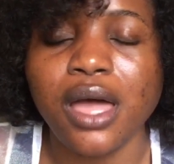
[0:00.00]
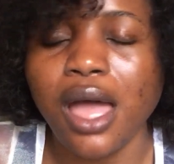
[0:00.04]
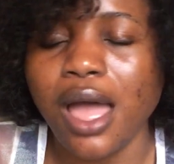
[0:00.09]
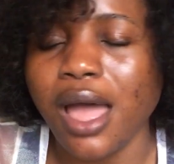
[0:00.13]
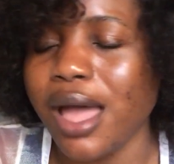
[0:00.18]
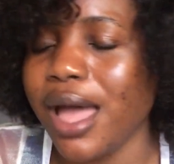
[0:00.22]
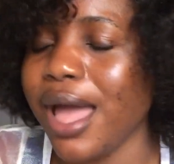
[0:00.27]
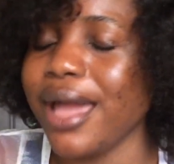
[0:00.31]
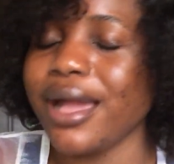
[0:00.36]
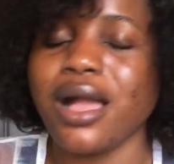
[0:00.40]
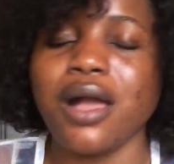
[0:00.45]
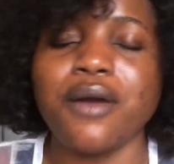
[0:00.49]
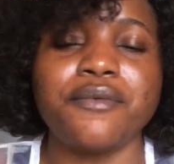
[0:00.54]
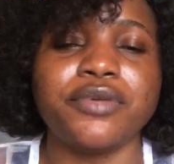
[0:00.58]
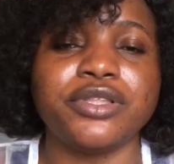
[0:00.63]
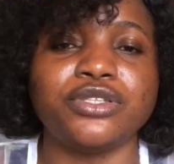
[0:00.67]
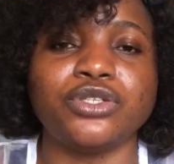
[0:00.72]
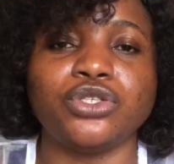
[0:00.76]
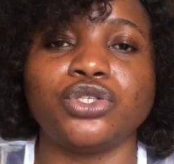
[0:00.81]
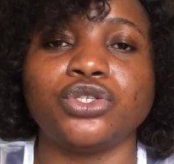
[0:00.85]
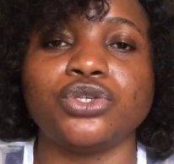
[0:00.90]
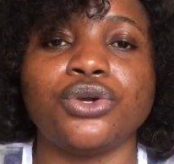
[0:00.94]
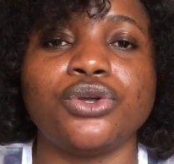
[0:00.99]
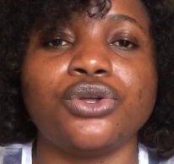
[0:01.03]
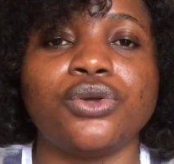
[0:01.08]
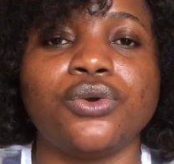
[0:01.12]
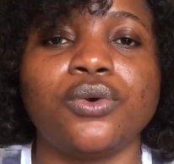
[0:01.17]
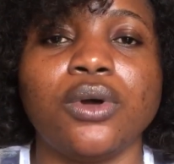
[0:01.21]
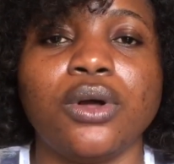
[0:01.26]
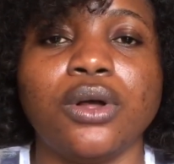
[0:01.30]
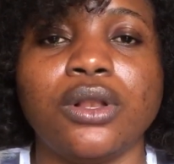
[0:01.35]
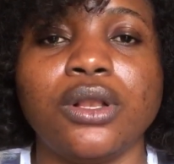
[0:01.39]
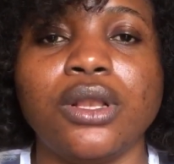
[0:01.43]
I can't wait to show
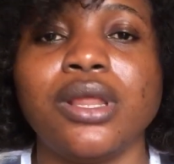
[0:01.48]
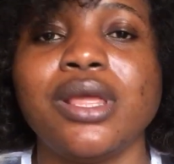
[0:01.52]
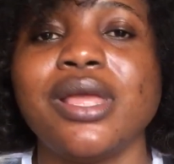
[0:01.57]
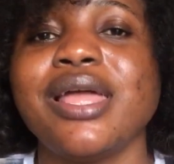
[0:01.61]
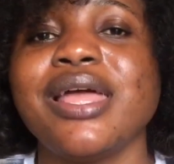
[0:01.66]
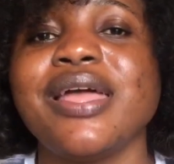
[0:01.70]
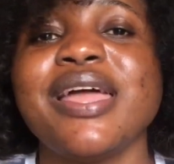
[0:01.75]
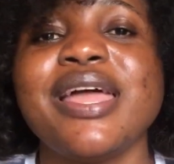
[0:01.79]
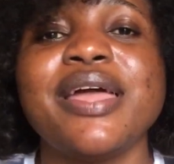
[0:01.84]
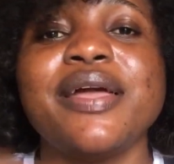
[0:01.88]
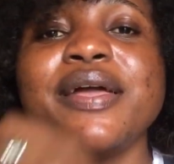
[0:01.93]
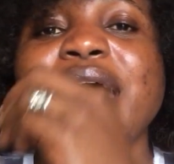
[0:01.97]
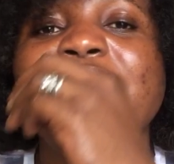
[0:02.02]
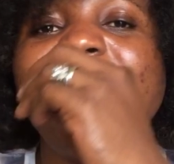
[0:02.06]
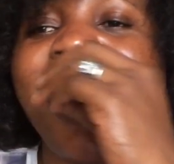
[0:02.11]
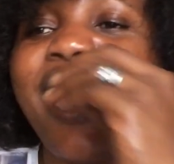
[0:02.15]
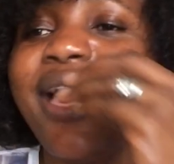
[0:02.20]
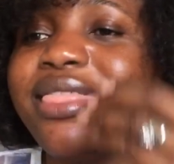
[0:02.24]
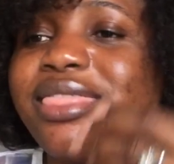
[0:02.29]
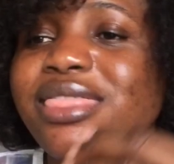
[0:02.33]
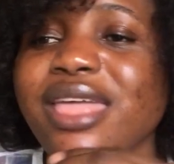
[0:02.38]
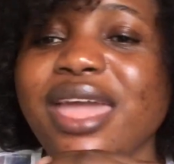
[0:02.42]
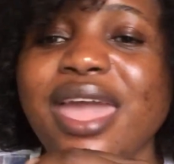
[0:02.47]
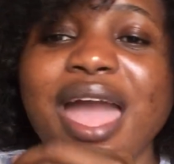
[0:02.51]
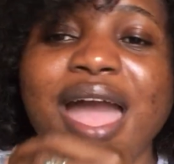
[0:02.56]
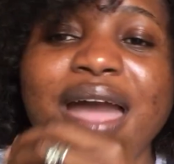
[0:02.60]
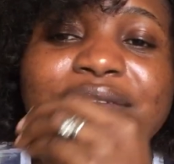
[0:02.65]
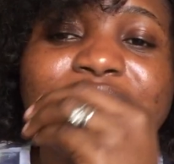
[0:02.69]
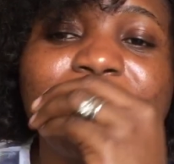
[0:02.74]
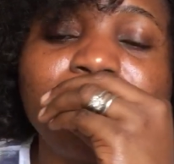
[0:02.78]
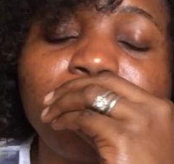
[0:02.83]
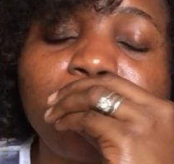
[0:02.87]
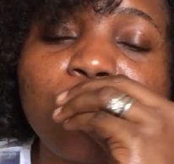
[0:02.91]
you all. And they
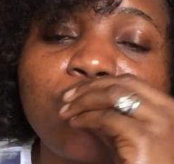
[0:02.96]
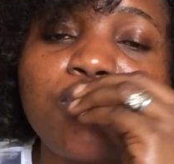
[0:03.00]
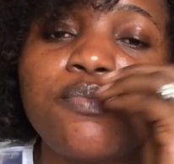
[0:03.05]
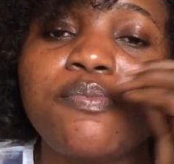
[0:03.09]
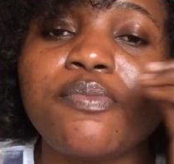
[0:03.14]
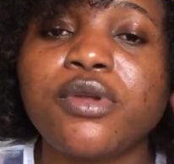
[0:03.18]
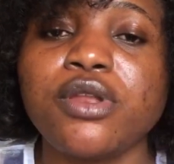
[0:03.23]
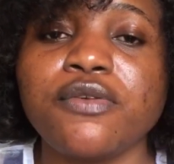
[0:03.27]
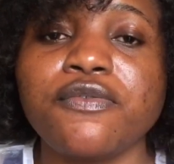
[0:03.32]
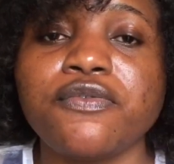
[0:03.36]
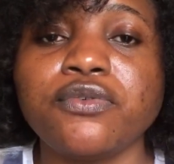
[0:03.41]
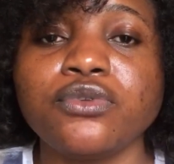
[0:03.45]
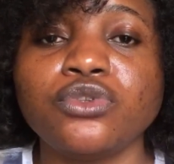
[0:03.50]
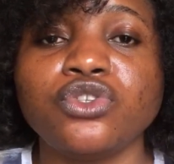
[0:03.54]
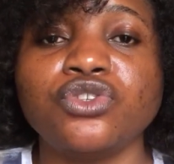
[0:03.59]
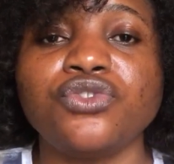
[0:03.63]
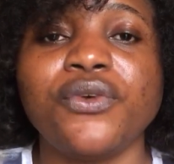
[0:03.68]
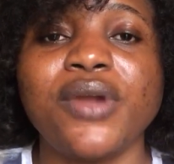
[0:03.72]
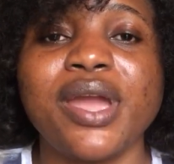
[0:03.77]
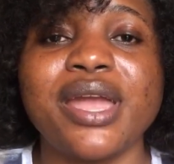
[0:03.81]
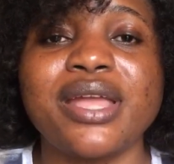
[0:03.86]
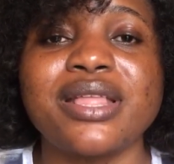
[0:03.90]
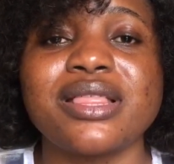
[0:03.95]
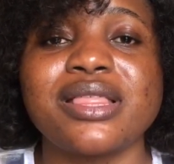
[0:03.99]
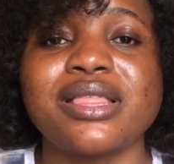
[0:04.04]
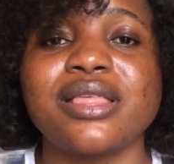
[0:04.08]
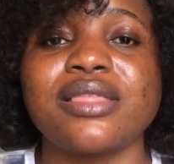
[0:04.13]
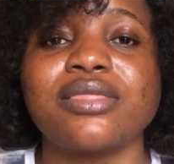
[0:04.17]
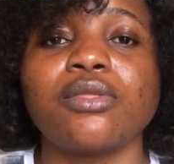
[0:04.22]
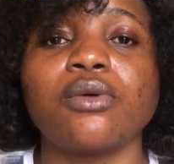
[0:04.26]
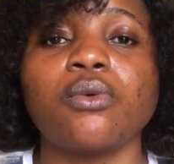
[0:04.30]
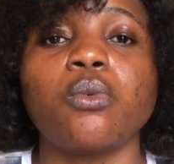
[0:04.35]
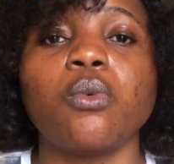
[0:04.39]
have the most beautiful
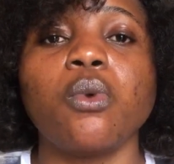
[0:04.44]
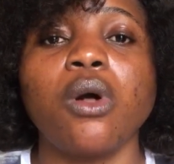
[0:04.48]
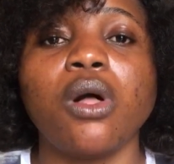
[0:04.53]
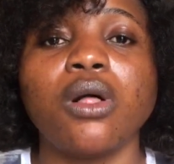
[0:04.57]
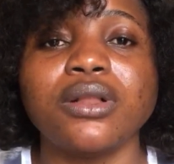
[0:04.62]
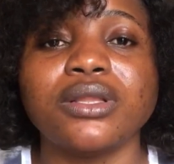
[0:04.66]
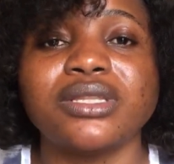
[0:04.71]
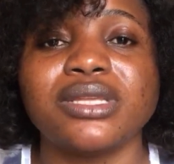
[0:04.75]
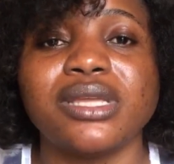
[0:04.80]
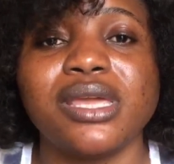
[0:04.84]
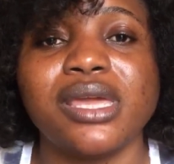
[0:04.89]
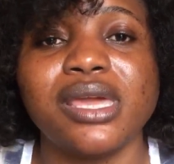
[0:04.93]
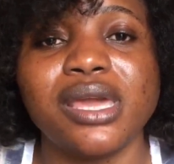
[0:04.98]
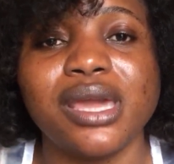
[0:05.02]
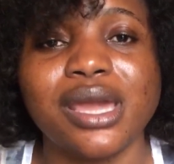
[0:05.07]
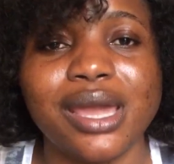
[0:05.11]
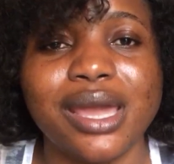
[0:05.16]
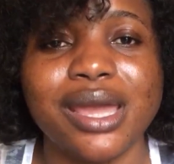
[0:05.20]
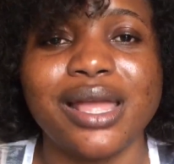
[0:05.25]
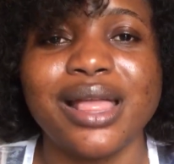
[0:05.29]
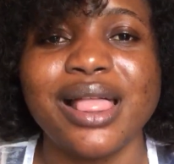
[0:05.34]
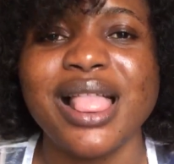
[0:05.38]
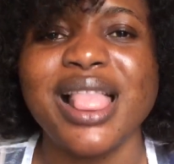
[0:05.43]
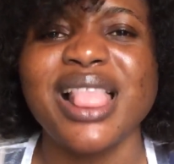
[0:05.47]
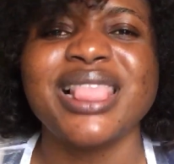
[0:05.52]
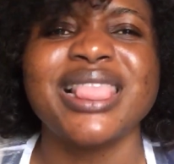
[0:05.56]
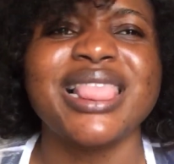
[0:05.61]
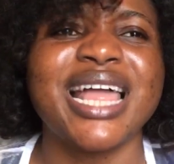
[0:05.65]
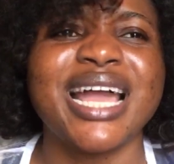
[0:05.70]
trains in the world here.